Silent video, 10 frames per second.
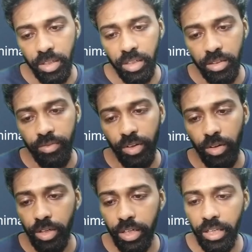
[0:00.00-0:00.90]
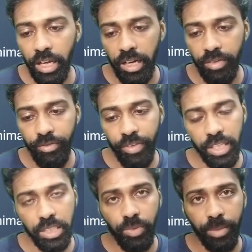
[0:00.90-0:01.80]
We already faced
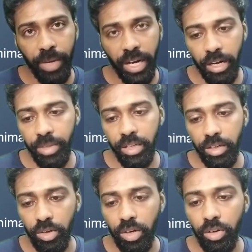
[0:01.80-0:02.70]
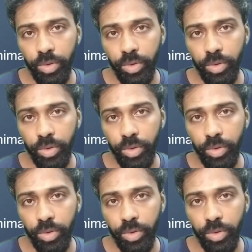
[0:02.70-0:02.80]
one pandemic, COVID,